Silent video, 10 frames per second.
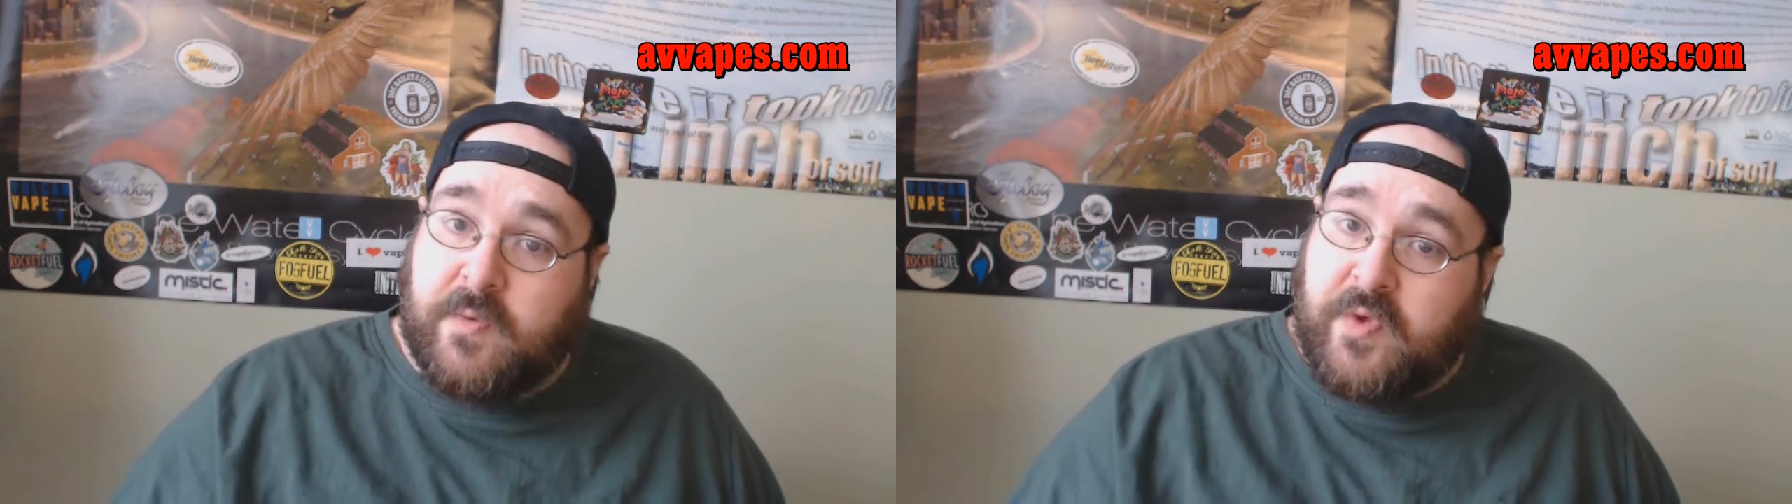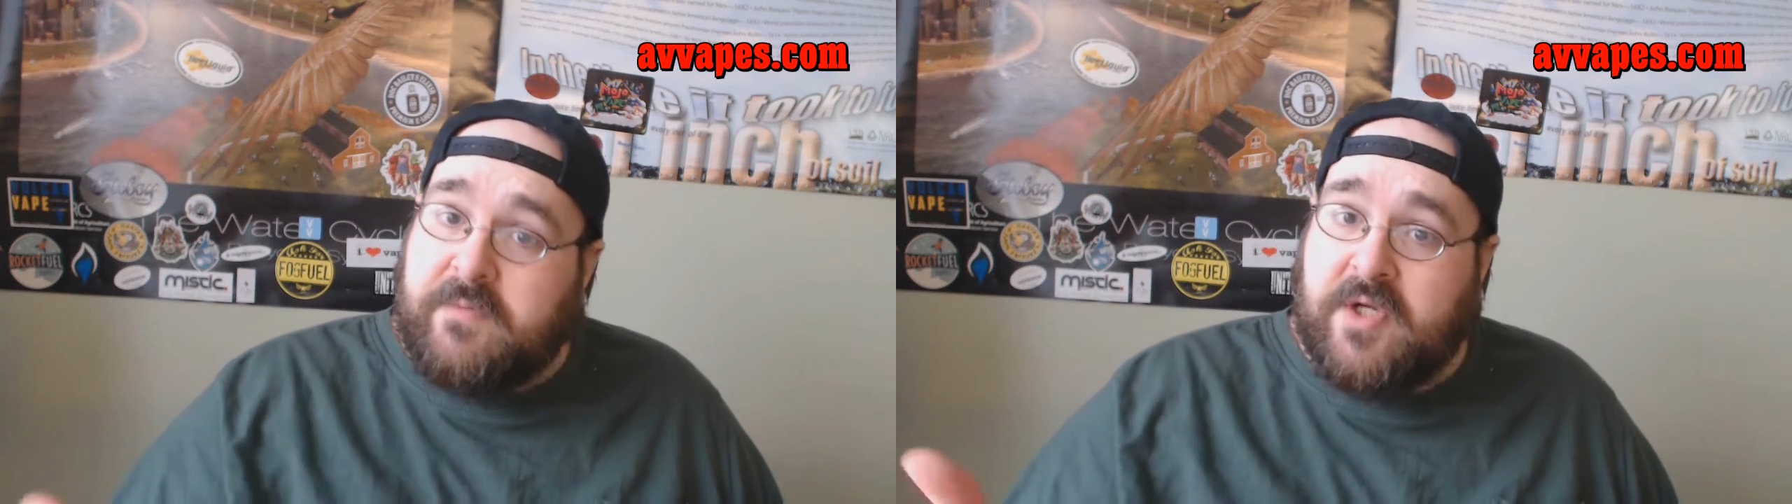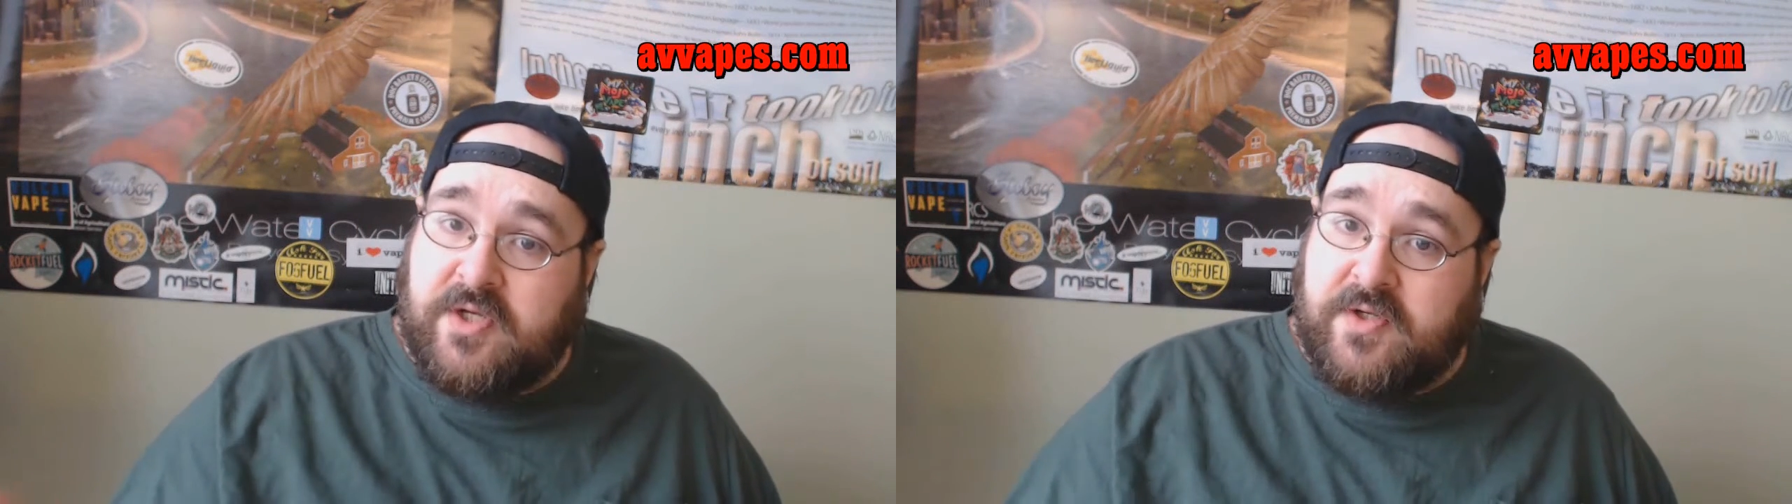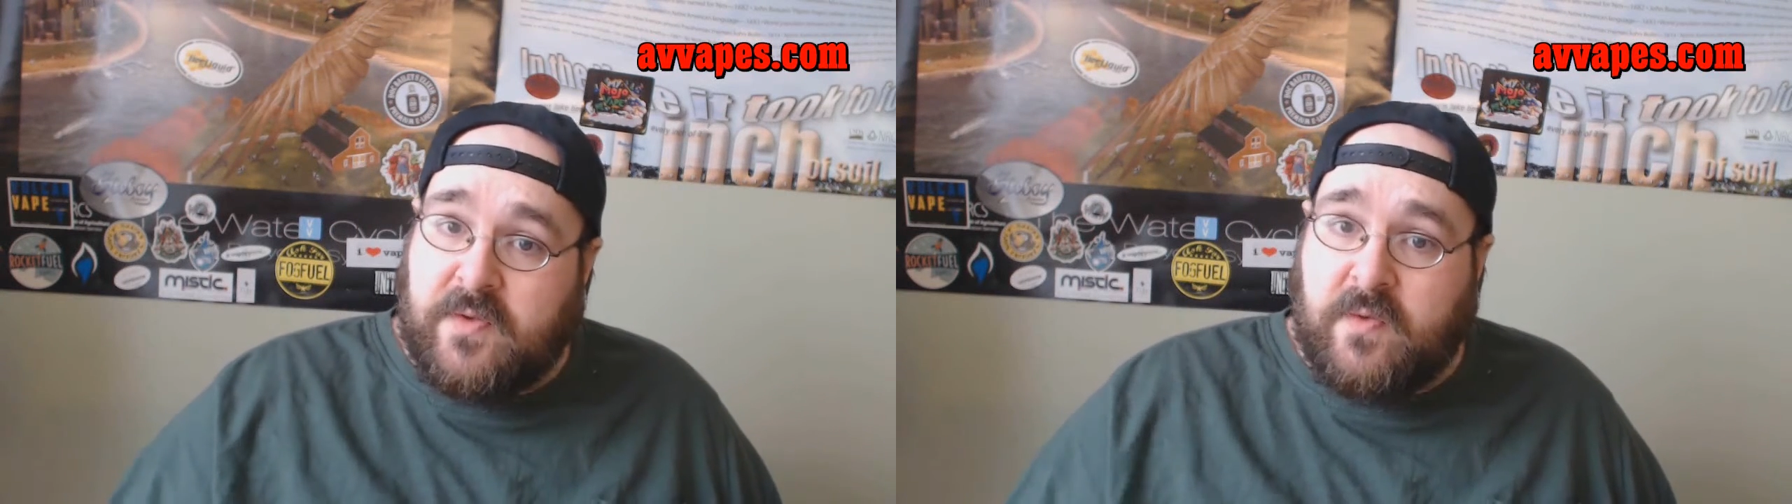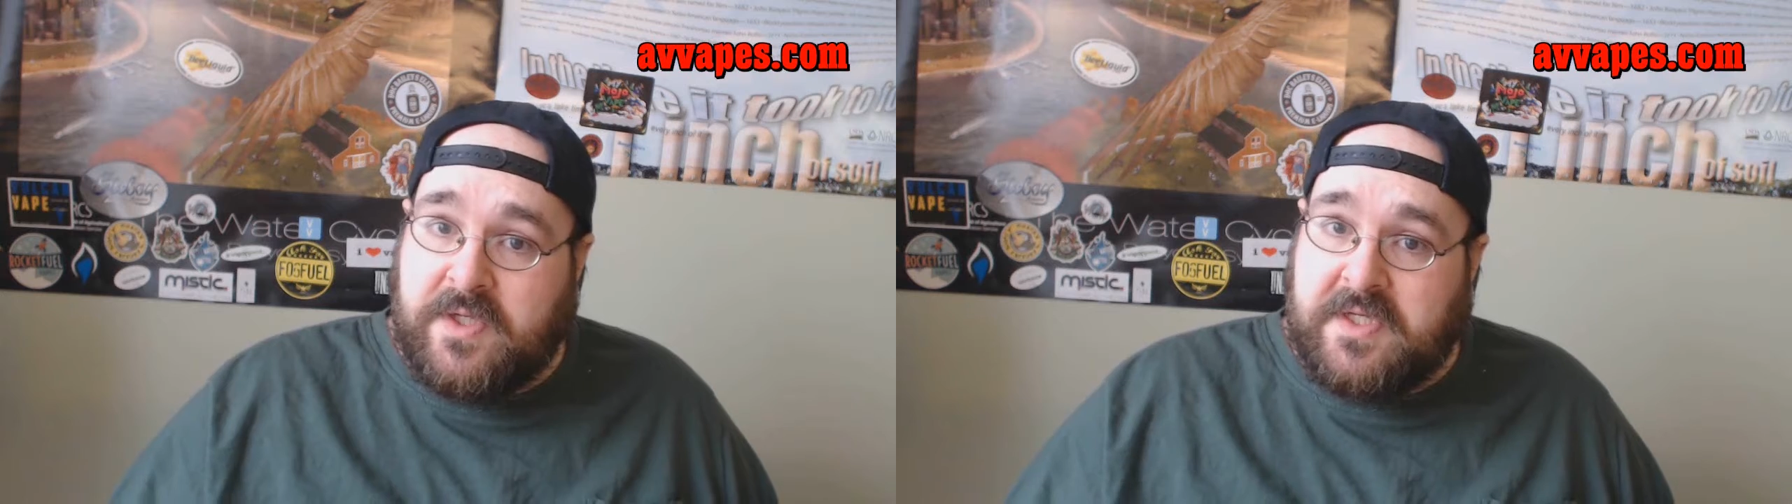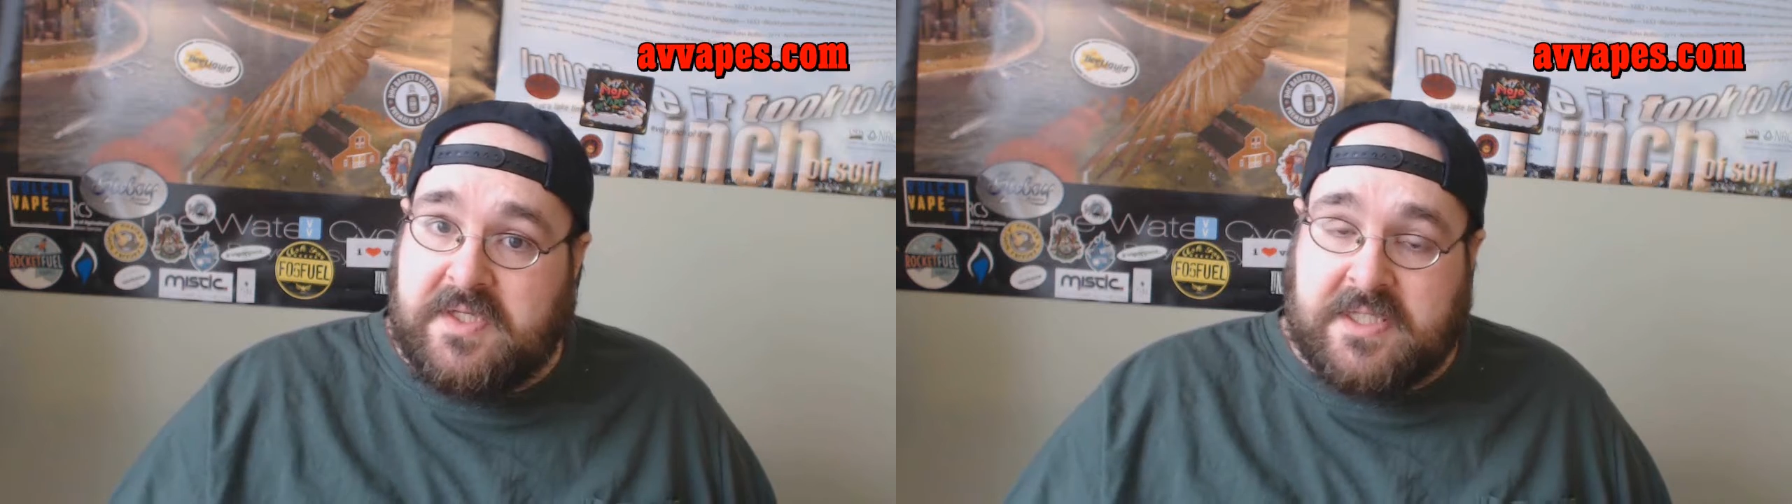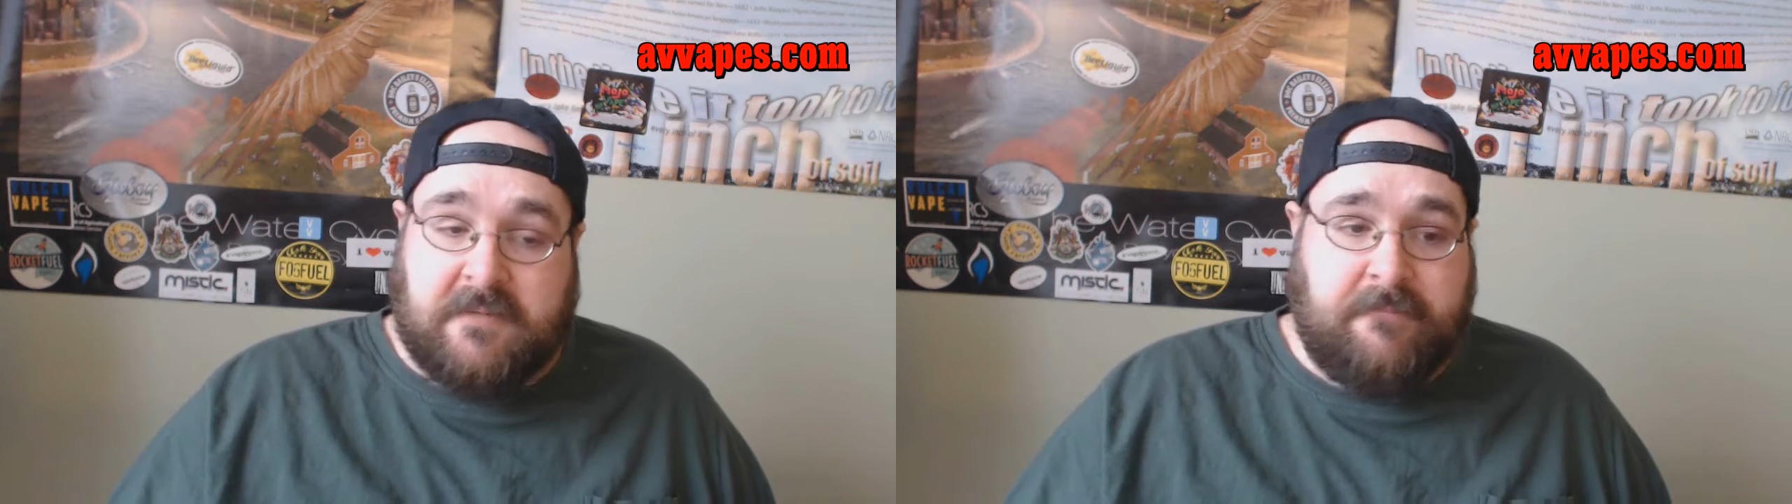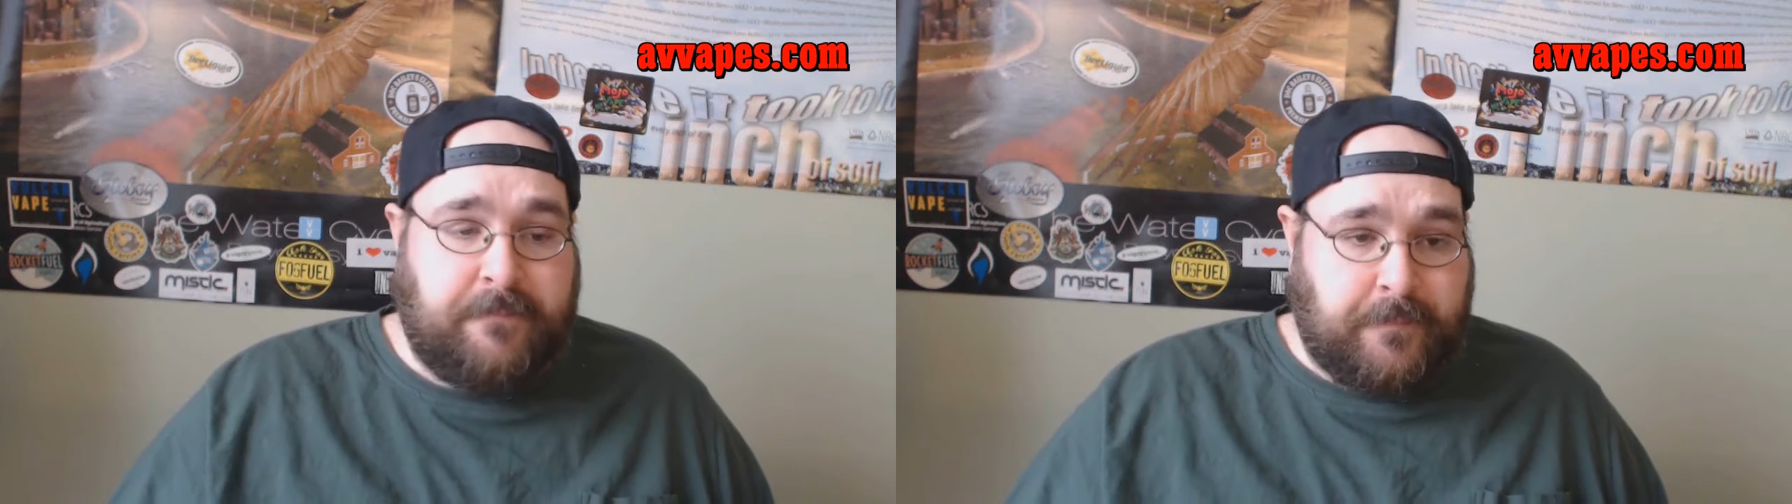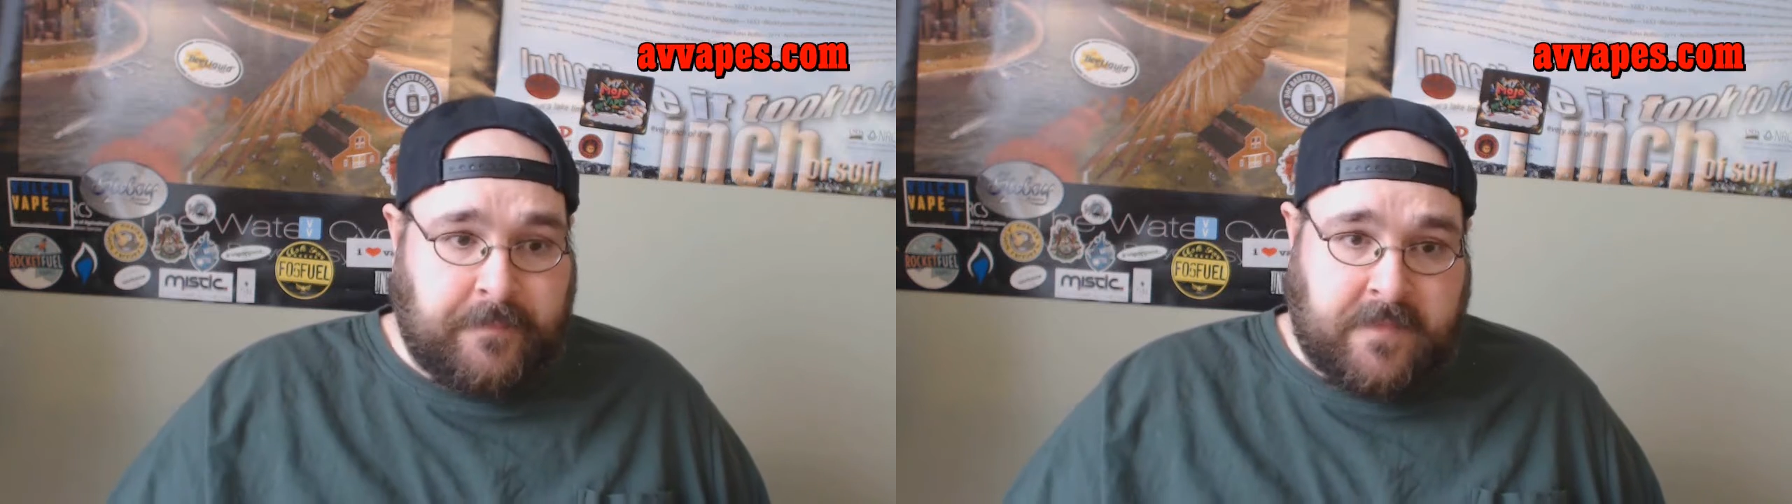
So what I'm going to do is,